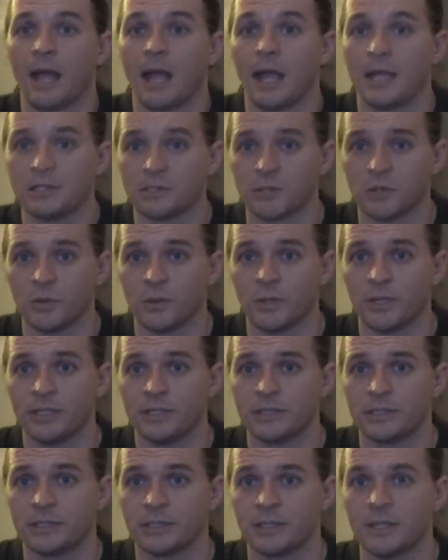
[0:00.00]
As
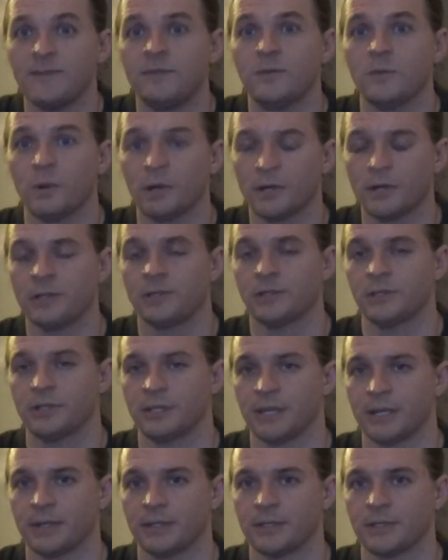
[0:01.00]
always, if you want to
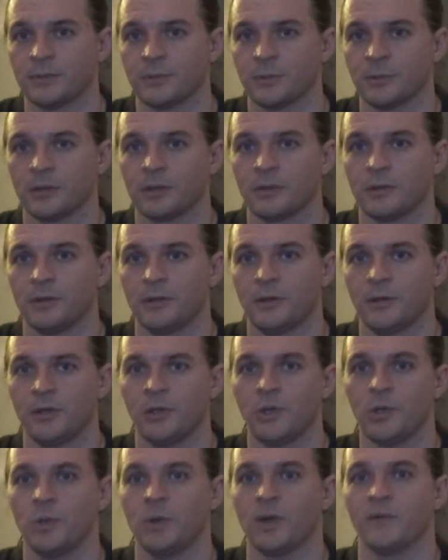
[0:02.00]
understand this work,
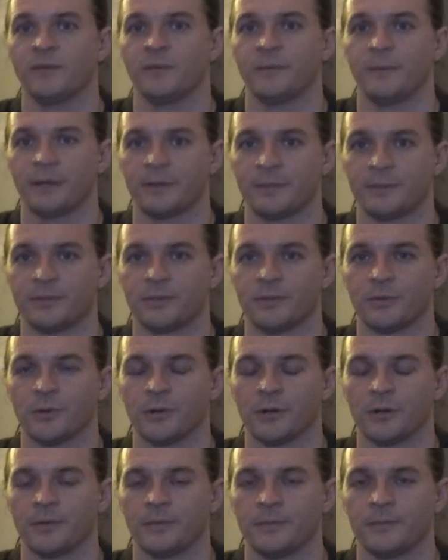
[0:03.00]
you have to pick up a
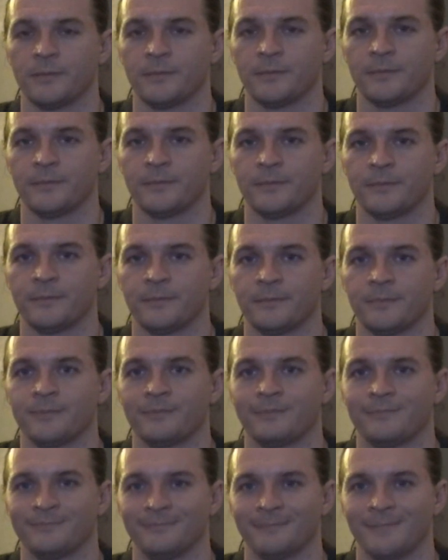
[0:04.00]
sword
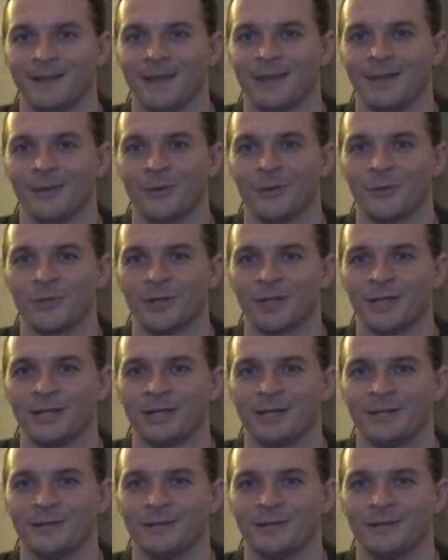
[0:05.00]
and go train.